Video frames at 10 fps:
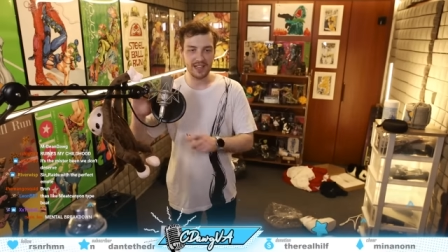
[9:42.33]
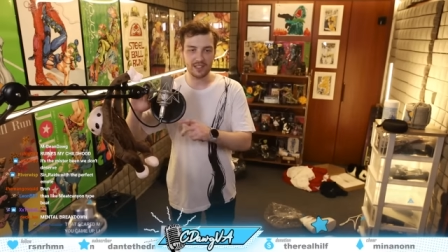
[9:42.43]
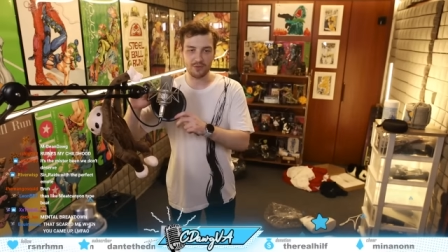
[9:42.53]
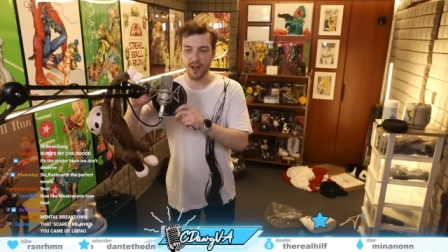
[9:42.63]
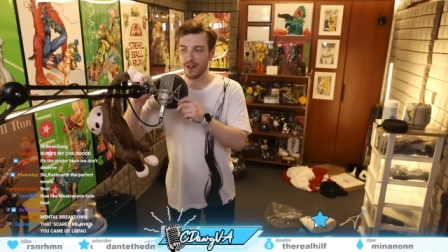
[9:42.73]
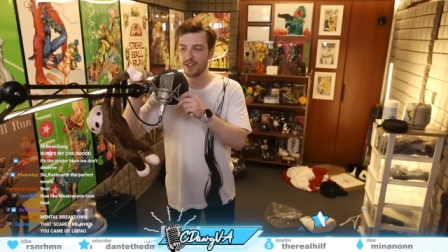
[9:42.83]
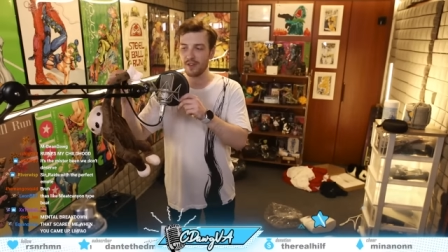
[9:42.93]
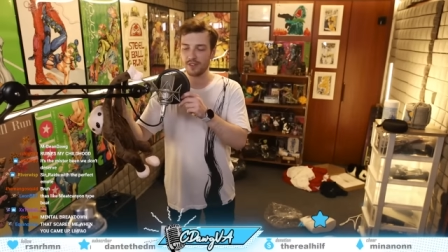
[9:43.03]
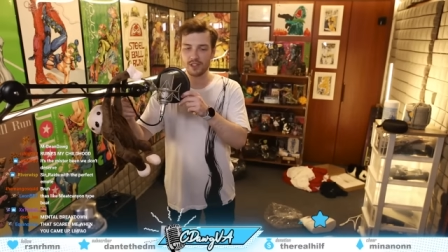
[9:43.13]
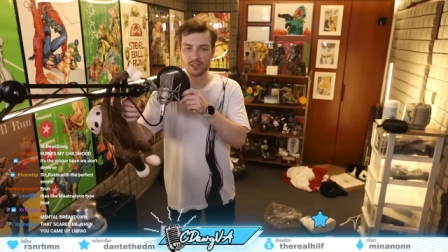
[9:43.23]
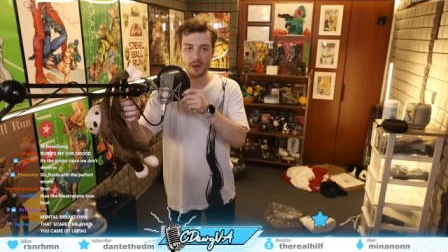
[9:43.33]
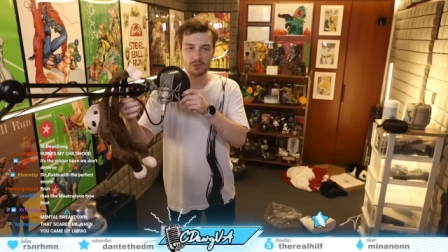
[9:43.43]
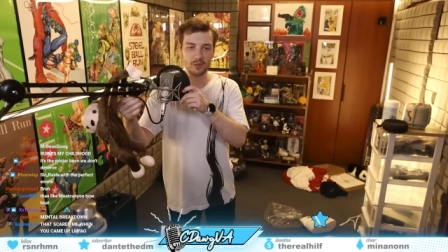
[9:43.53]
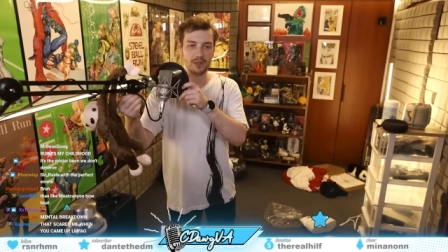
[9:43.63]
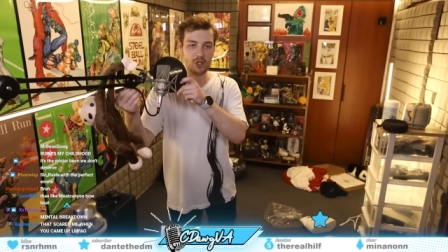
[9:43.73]
needs five gifted subs
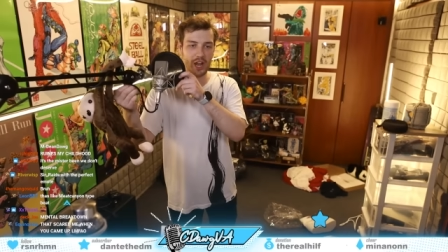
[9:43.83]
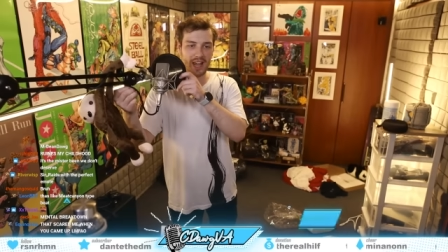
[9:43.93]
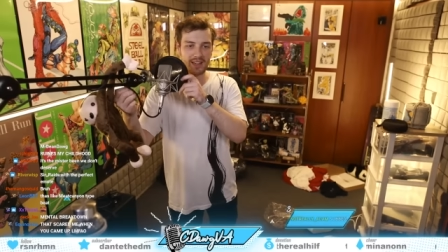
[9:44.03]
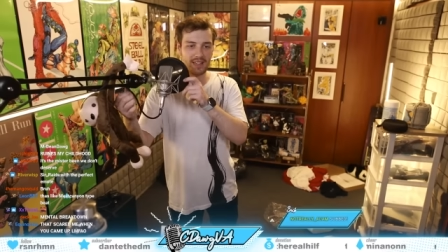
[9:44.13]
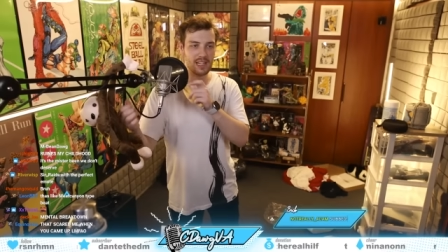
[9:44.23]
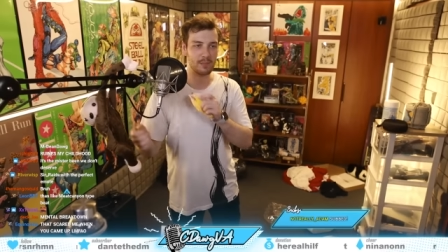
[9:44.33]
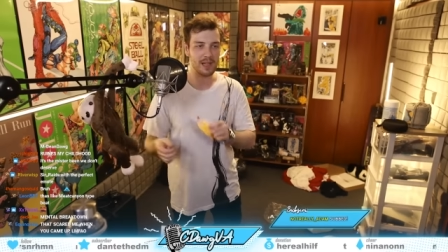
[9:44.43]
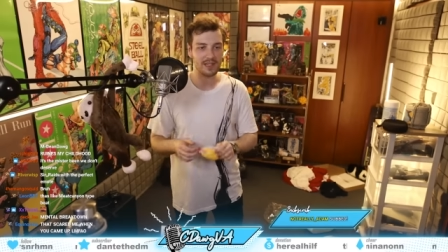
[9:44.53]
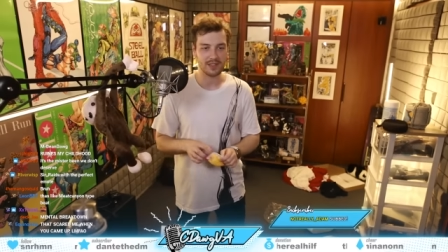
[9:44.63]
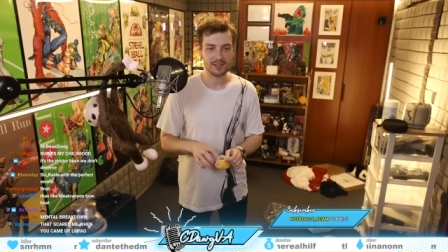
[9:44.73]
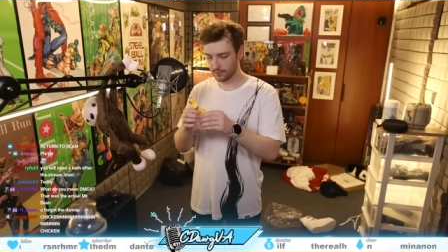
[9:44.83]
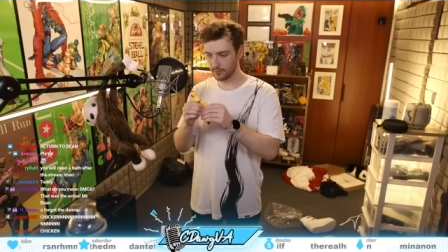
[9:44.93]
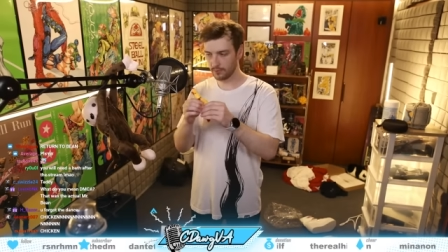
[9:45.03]
from the chat, he speaks.